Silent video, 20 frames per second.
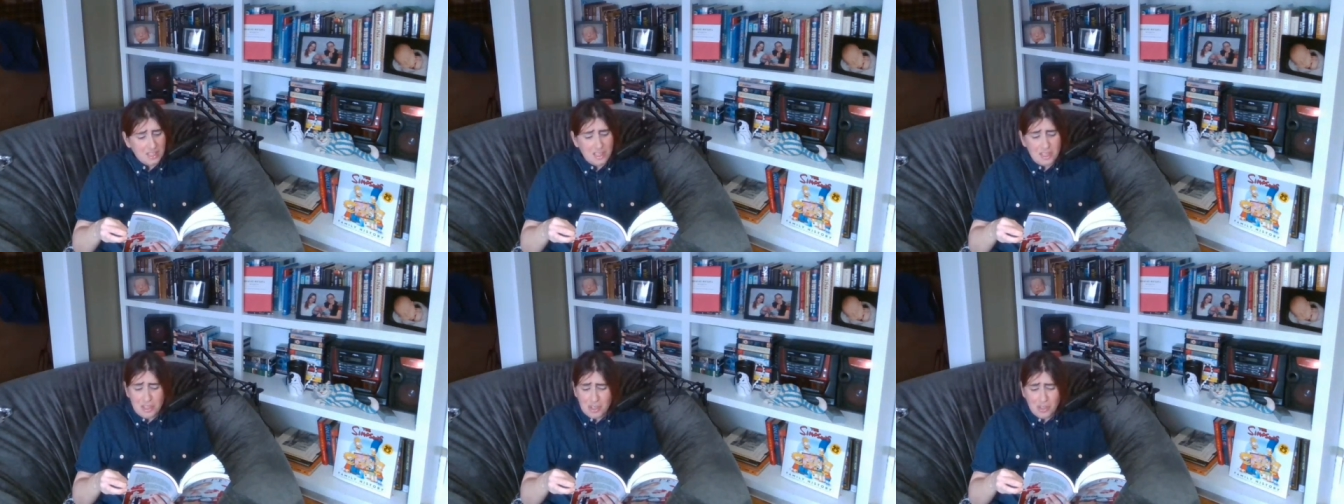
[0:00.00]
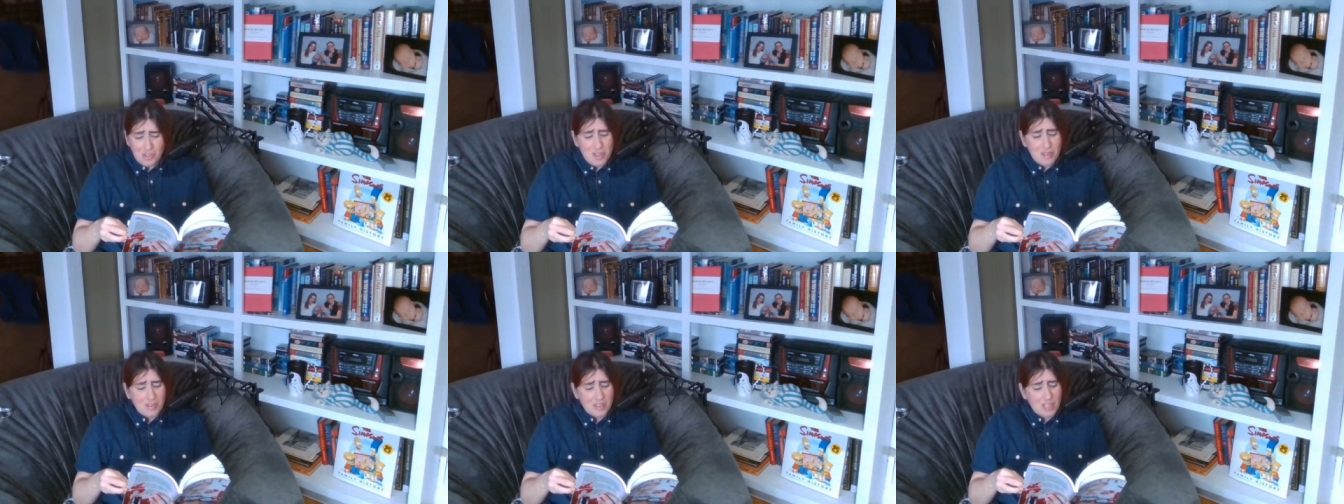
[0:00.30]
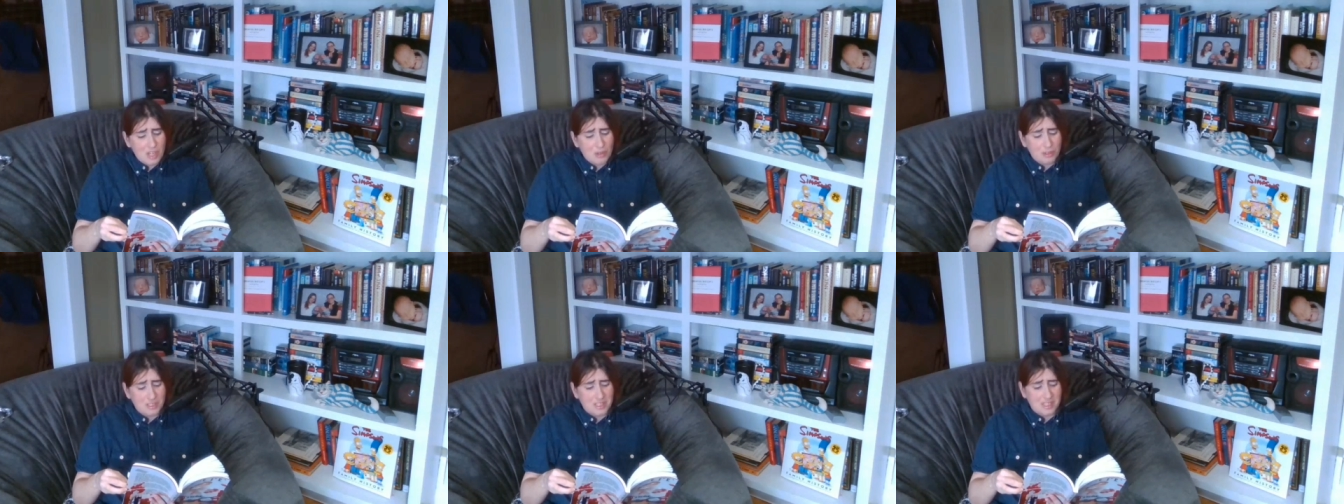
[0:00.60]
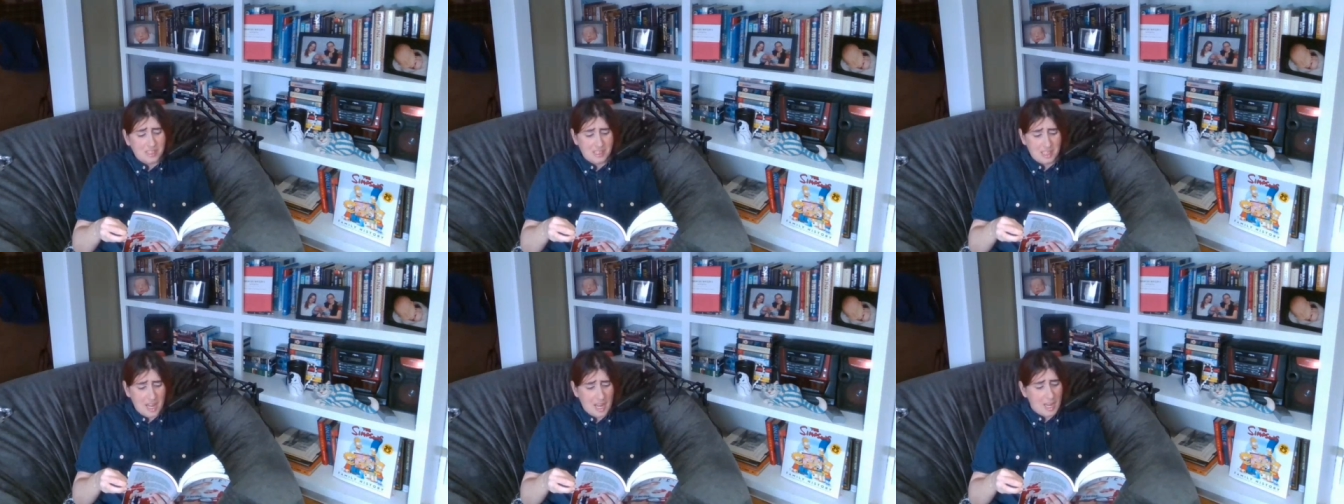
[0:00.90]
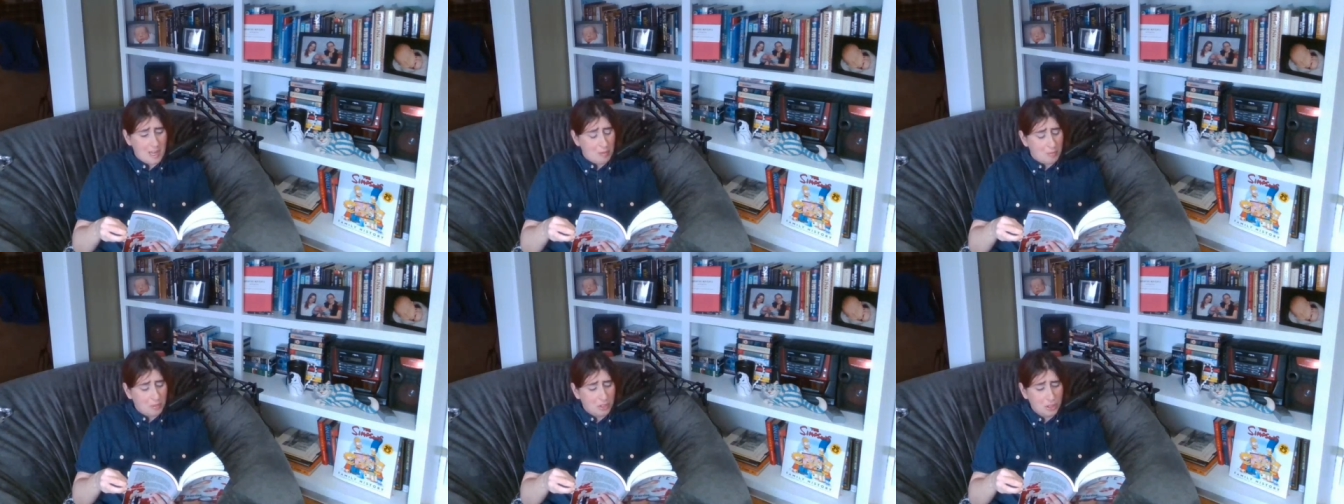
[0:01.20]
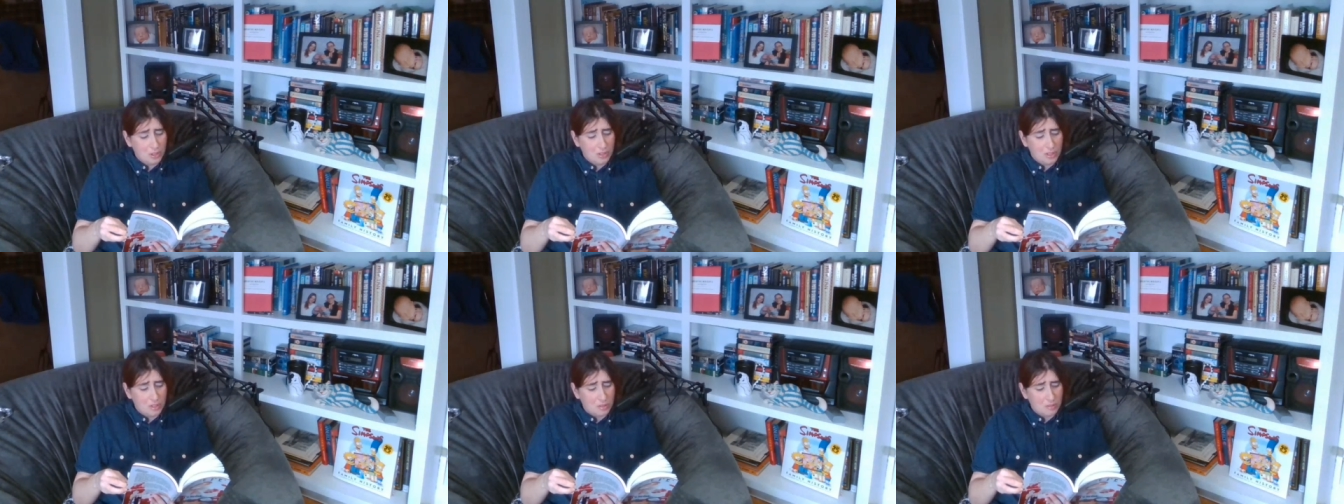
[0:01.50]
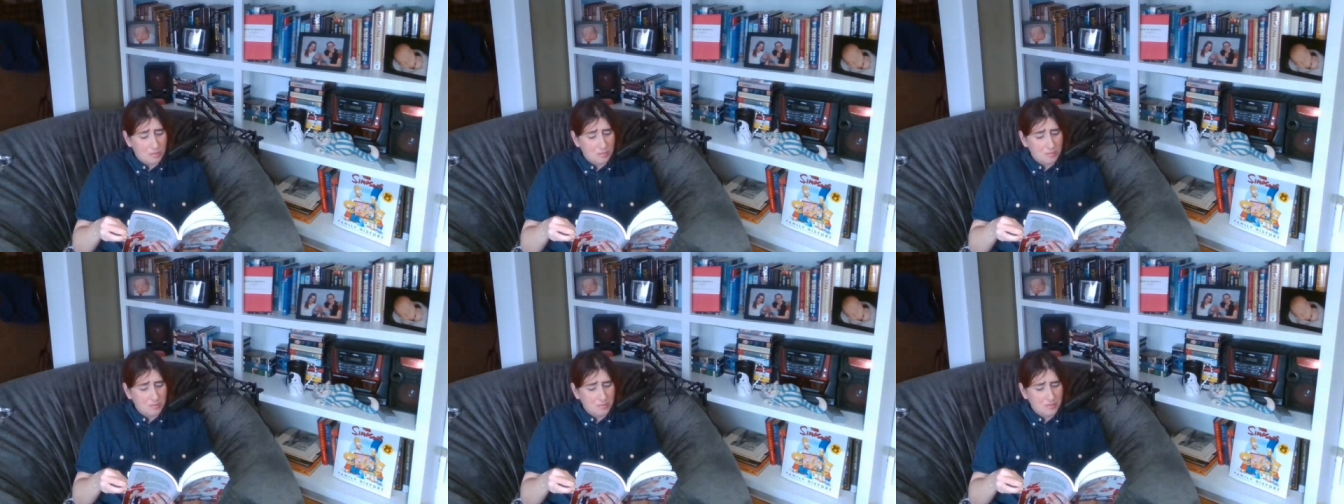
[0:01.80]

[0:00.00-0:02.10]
You don't even know his name, do you?